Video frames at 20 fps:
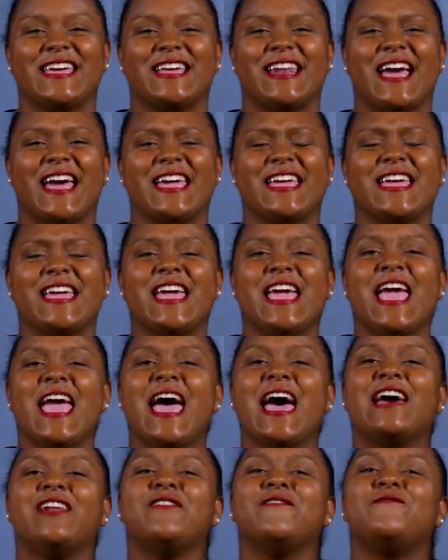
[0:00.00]
and I
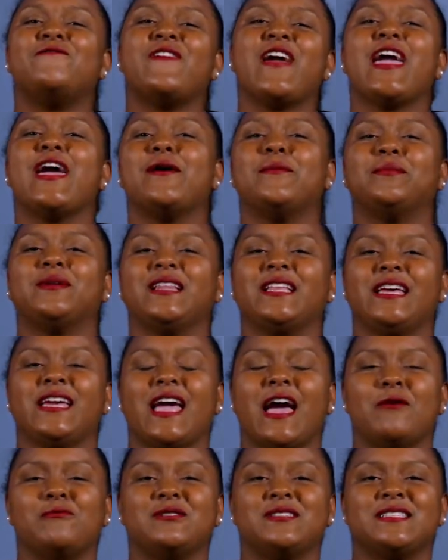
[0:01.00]
had a family.
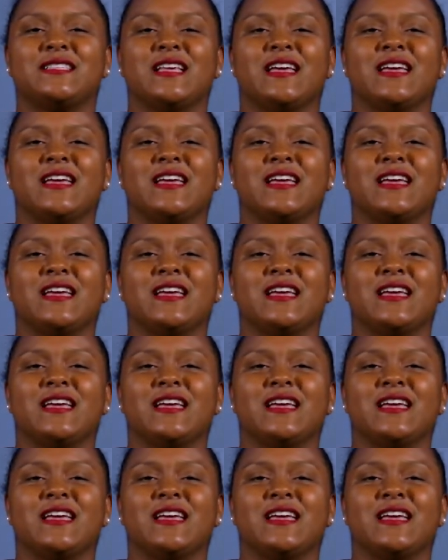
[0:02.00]
I was